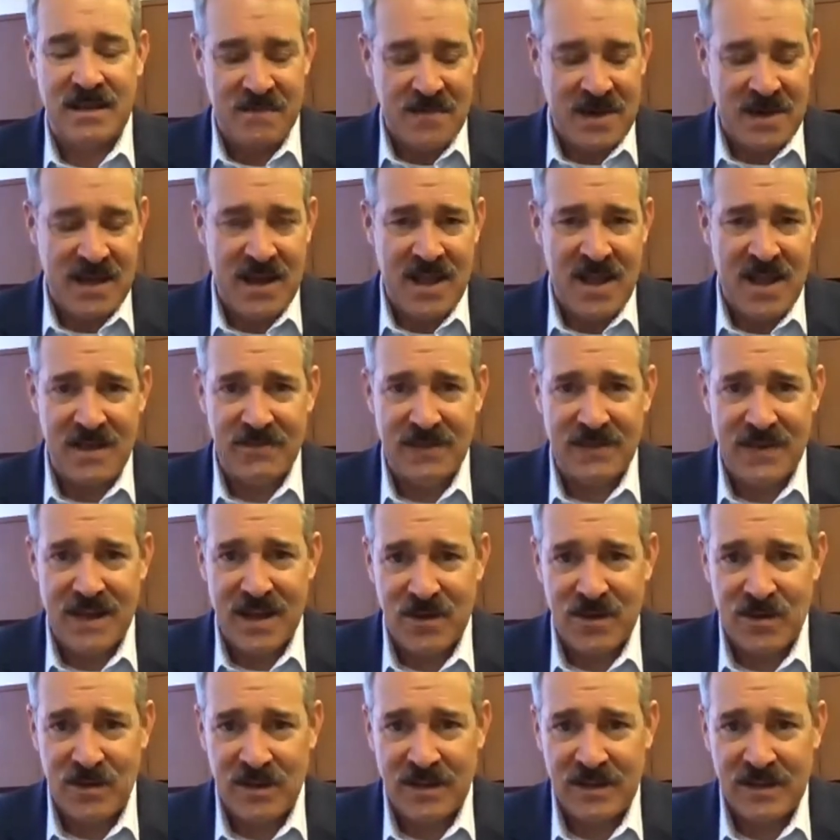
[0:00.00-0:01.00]
about a half an
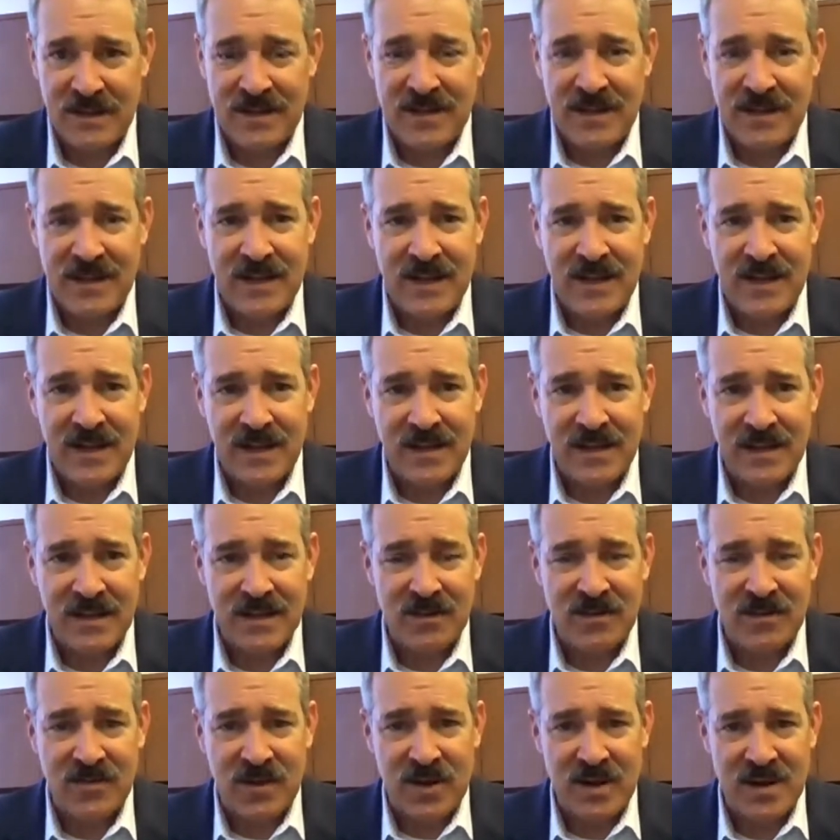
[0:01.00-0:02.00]
hour,
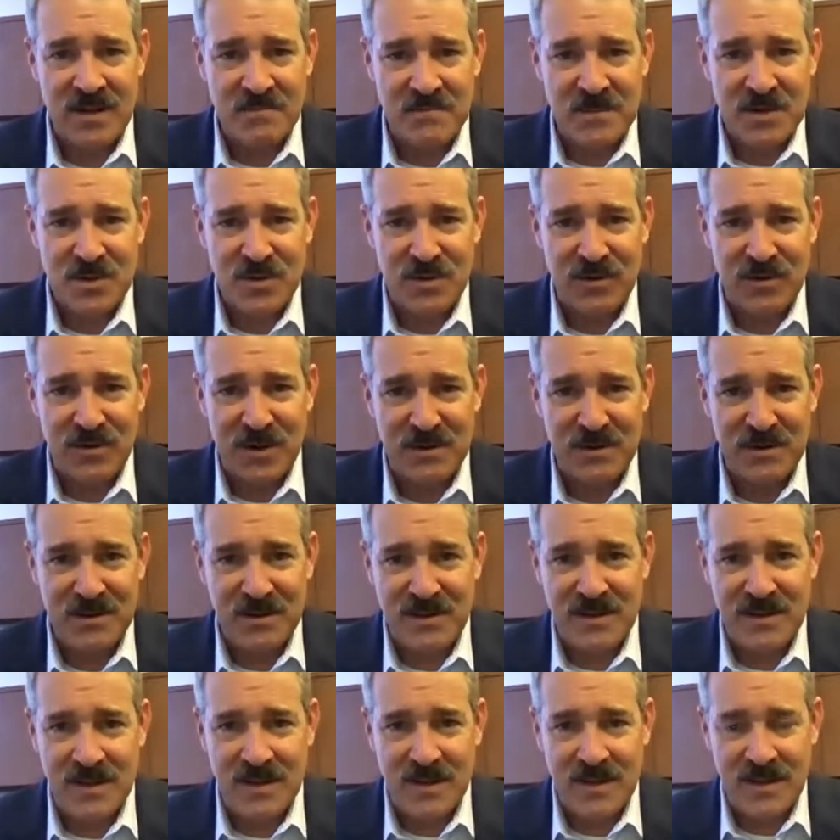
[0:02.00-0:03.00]
it'll start at Michigan.